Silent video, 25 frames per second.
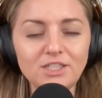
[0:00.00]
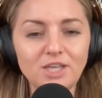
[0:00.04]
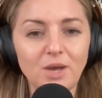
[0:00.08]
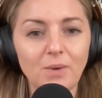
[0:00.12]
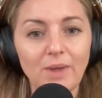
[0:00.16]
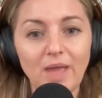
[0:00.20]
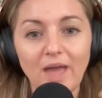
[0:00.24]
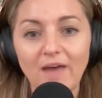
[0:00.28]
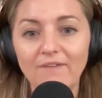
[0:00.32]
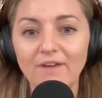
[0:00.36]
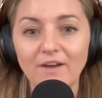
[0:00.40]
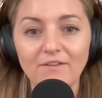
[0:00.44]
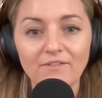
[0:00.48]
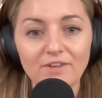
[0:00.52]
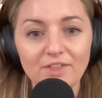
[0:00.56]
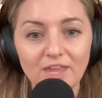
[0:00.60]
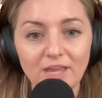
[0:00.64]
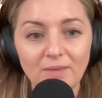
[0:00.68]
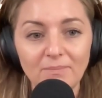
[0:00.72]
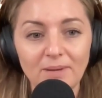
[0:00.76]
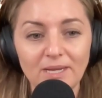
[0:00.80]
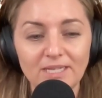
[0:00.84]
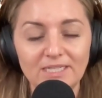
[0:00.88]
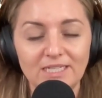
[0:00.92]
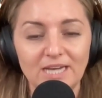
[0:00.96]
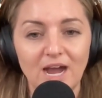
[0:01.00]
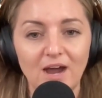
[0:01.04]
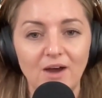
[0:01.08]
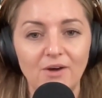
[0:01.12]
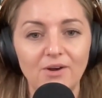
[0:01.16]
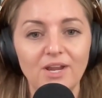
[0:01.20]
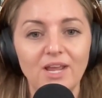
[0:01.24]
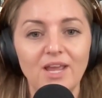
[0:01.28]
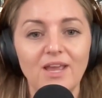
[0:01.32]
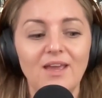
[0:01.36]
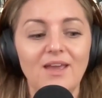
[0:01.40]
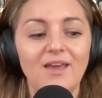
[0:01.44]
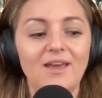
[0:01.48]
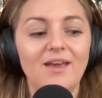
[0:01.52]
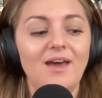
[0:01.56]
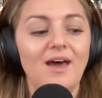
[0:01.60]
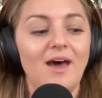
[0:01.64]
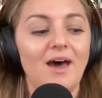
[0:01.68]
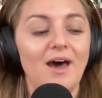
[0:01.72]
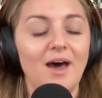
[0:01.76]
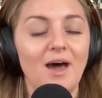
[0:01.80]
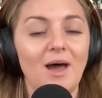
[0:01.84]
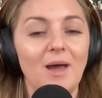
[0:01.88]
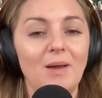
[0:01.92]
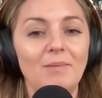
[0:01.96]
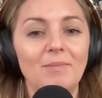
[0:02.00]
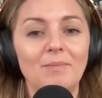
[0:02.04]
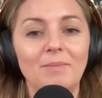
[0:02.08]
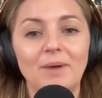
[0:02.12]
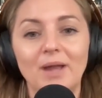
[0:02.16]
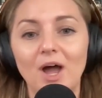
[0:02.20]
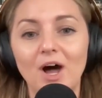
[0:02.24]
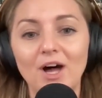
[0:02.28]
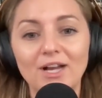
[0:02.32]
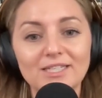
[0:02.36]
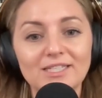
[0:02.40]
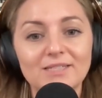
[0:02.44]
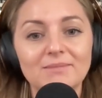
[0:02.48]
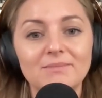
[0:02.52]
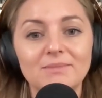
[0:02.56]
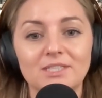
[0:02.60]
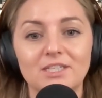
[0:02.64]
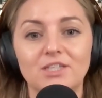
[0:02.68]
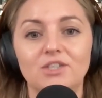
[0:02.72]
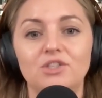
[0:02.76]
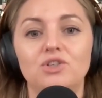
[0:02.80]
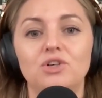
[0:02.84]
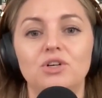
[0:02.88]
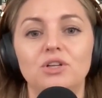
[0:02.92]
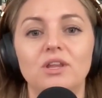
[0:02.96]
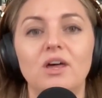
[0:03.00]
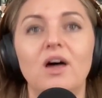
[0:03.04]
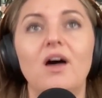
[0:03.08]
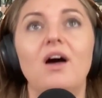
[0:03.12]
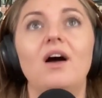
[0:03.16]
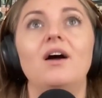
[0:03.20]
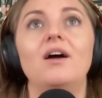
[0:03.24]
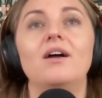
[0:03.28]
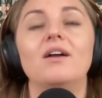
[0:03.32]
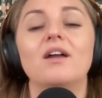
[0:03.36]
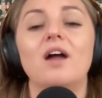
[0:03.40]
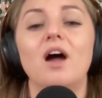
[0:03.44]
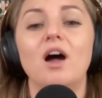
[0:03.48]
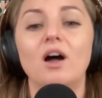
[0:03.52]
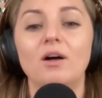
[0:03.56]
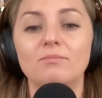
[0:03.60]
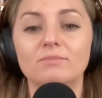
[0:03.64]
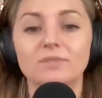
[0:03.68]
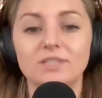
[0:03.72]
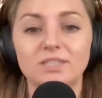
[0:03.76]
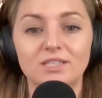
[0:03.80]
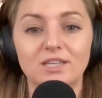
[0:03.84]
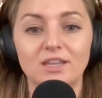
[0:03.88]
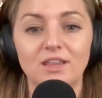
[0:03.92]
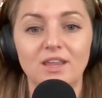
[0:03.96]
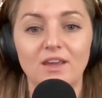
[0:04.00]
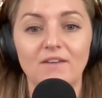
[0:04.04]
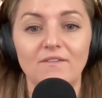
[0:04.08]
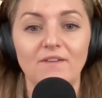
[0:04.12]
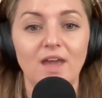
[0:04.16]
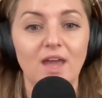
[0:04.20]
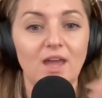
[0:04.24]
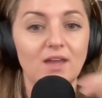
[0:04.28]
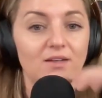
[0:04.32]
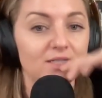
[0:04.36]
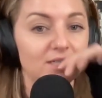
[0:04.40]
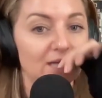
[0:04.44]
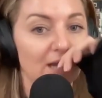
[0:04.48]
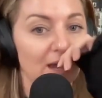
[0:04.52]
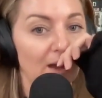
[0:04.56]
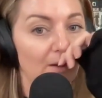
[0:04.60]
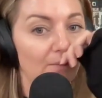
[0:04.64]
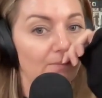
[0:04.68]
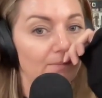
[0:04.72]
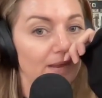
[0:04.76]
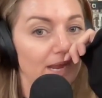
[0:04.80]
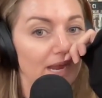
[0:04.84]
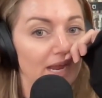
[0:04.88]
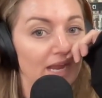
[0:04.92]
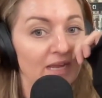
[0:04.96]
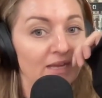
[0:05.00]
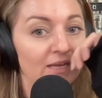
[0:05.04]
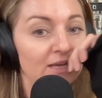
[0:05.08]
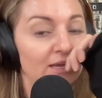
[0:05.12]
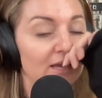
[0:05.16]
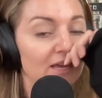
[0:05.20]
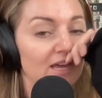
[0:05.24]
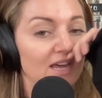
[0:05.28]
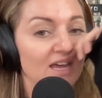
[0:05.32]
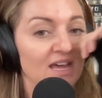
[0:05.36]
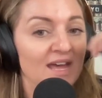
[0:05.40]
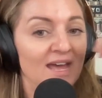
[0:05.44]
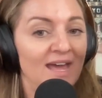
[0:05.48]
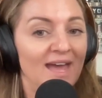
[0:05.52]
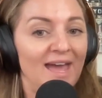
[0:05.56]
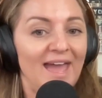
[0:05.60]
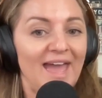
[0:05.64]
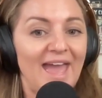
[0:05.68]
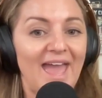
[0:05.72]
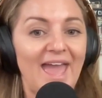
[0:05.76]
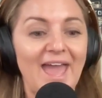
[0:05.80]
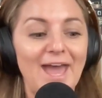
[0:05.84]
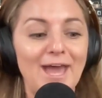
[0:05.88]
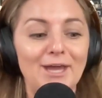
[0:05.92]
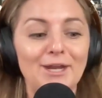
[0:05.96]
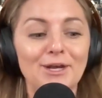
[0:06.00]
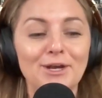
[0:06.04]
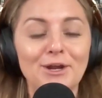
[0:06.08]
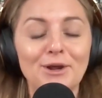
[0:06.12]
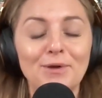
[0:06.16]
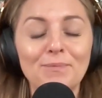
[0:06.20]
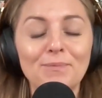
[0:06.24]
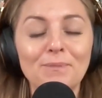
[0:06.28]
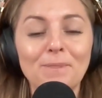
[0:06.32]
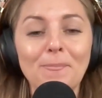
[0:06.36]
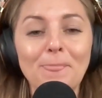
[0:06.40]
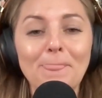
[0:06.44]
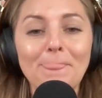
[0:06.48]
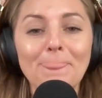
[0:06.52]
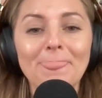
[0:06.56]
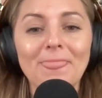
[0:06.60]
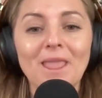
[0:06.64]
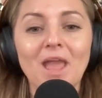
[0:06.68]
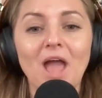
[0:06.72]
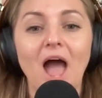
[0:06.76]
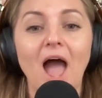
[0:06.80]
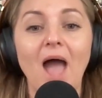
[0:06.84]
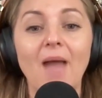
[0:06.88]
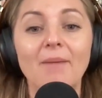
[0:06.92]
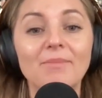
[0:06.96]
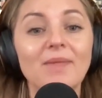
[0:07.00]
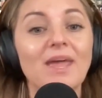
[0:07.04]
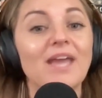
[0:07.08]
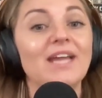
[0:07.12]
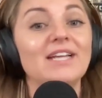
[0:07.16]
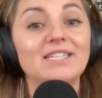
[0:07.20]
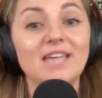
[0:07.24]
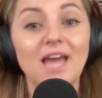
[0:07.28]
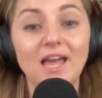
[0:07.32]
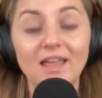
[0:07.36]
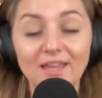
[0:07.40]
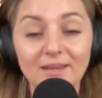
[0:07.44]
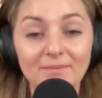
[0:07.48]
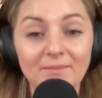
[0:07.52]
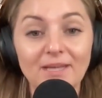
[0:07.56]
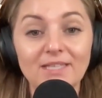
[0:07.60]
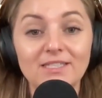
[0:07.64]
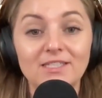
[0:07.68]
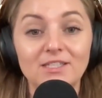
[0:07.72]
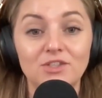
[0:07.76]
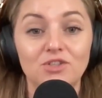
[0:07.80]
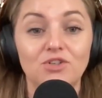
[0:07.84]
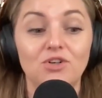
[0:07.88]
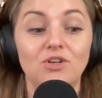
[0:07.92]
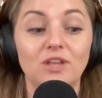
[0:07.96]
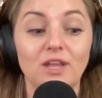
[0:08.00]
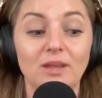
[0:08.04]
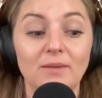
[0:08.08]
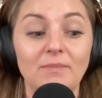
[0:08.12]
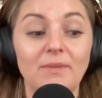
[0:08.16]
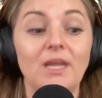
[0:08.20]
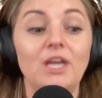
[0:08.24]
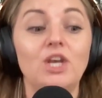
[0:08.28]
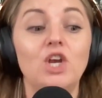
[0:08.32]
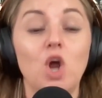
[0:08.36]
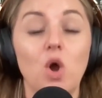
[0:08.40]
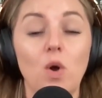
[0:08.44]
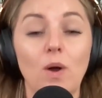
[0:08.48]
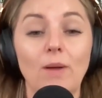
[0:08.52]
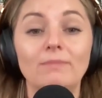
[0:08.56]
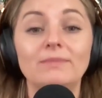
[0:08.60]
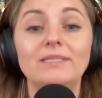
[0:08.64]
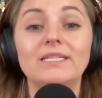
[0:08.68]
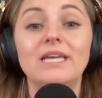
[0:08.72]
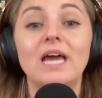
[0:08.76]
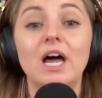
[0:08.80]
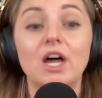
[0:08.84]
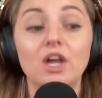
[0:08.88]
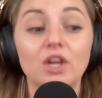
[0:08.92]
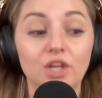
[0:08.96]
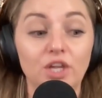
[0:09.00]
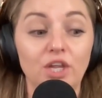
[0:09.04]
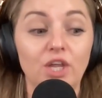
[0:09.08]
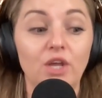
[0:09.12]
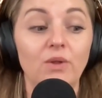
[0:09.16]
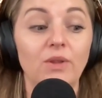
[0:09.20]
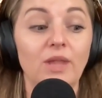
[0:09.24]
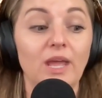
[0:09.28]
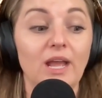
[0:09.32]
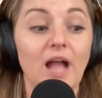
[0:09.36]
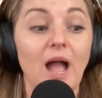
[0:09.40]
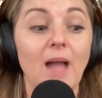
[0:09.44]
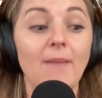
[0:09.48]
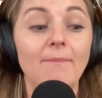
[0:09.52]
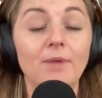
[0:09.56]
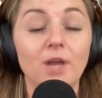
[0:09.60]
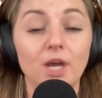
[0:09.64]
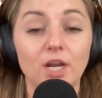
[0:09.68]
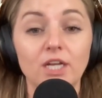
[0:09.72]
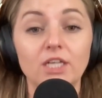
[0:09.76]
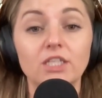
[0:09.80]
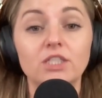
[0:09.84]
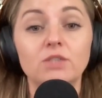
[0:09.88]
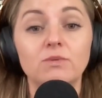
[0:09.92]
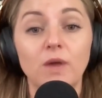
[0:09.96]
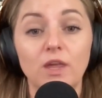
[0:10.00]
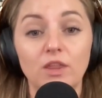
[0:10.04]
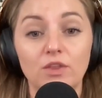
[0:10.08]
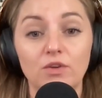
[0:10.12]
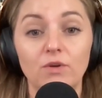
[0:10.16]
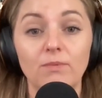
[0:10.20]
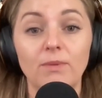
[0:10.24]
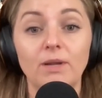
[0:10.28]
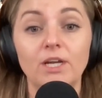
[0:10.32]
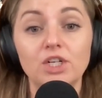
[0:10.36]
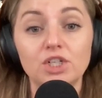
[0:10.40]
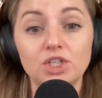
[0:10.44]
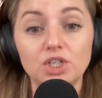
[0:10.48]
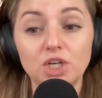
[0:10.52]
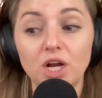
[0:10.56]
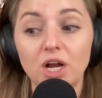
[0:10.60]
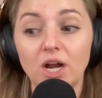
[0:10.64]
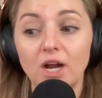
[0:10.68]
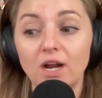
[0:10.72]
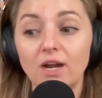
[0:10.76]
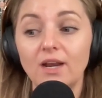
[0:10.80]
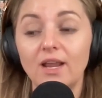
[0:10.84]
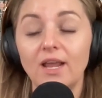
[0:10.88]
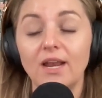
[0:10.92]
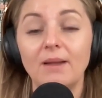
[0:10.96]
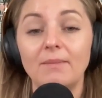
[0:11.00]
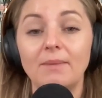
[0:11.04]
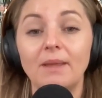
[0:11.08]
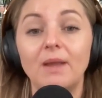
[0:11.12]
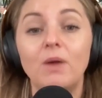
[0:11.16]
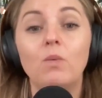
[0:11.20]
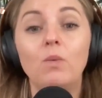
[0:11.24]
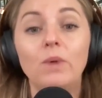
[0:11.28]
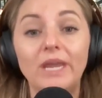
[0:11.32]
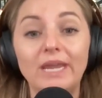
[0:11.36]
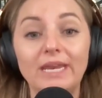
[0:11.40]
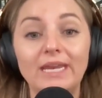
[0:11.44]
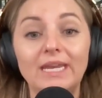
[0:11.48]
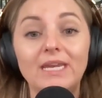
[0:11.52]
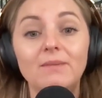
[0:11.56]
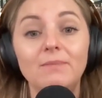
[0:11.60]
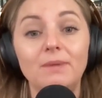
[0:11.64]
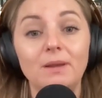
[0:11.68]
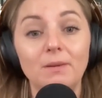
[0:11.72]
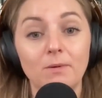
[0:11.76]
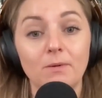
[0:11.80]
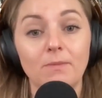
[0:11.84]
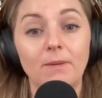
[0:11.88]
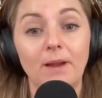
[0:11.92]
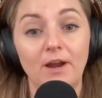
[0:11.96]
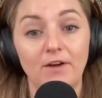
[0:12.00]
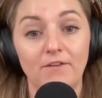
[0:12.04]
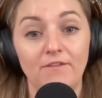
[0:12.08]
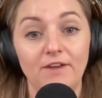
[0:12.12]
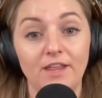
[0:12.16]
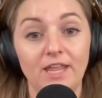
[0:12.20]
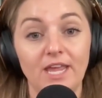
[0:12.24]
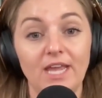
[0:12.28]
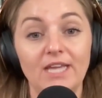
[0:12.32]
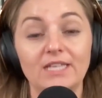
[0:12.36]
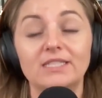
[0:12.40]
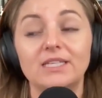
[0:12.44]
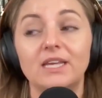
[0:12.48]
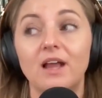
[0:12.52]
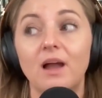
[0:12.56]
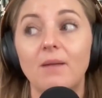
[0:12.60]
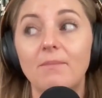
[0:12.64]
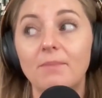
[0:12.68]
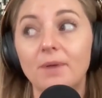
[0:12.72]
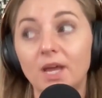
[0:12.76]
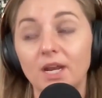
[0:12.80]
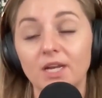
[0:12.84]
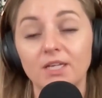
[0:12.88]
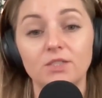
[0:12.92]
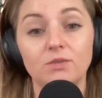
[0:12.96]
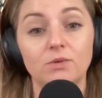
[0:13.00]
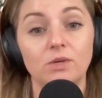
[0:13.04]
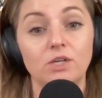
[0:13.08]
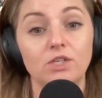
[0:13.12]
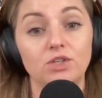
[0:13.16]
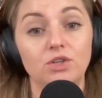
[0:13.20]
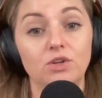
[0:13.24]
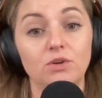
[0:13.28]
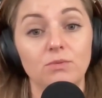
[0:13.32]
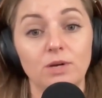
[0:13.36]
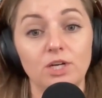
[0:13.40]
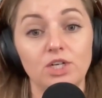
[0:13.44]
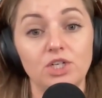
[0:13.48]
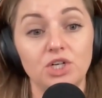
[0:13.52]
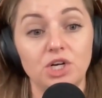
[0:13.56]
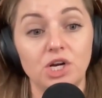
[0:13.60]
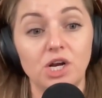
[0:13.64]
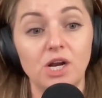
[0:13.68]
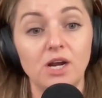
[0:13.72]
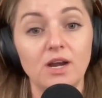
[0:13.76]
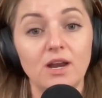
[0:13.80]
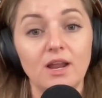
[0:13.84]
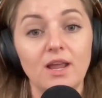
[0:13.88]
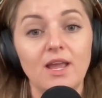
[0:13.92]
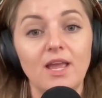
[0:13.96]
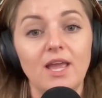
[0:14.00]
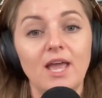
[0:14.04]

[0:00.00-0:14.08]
So we have everything picked out. My awesome sister-in-law comes to the event to help me. And I'm like telling my sister-in-law, I'm like, no, I'm telling you, like, I'm going to sweat through my shirt. And I'm like, we need to be prepared for this. Like, I'm going to sweat through my shirt.